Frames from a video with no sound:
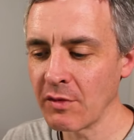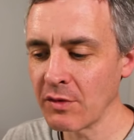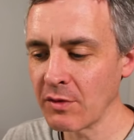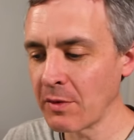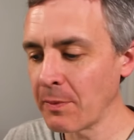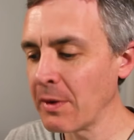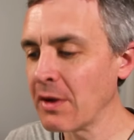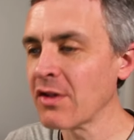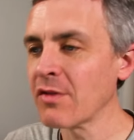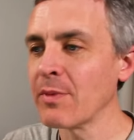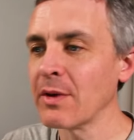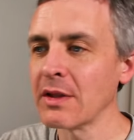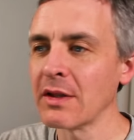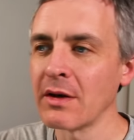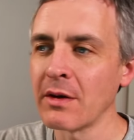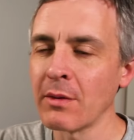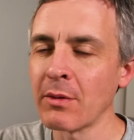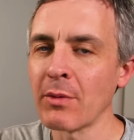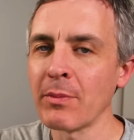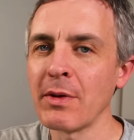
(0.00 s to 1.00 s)
It depends upon the
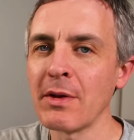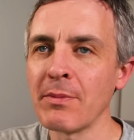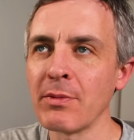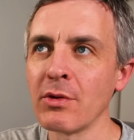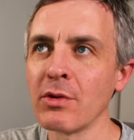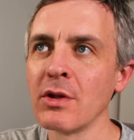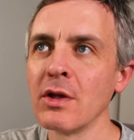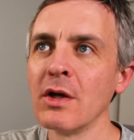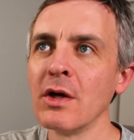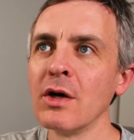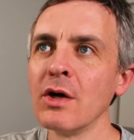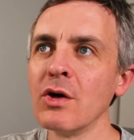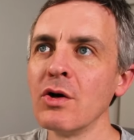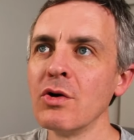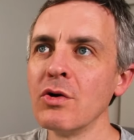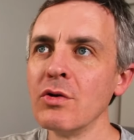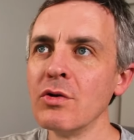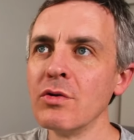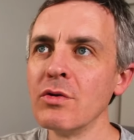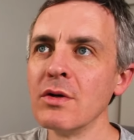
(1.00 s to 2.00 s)
number of people
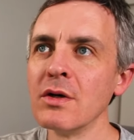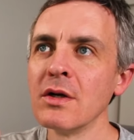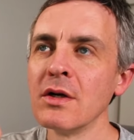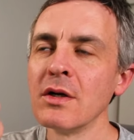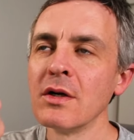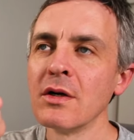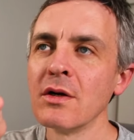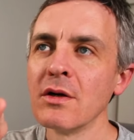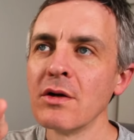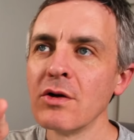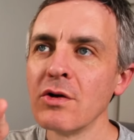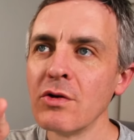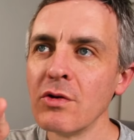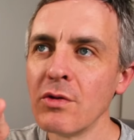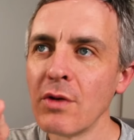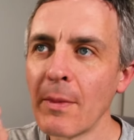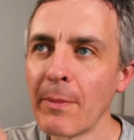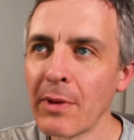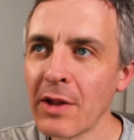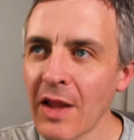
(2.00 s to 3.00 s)
who
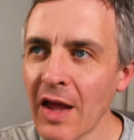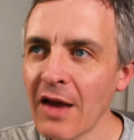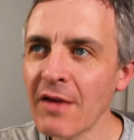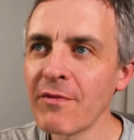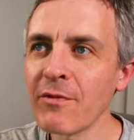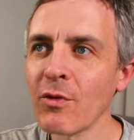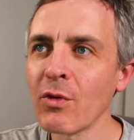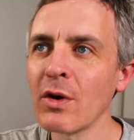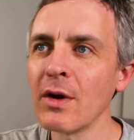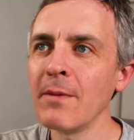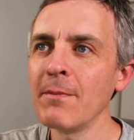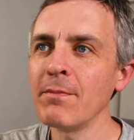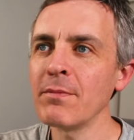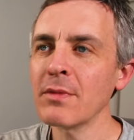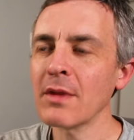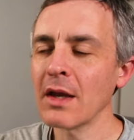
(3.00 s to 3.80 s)
who apply for it,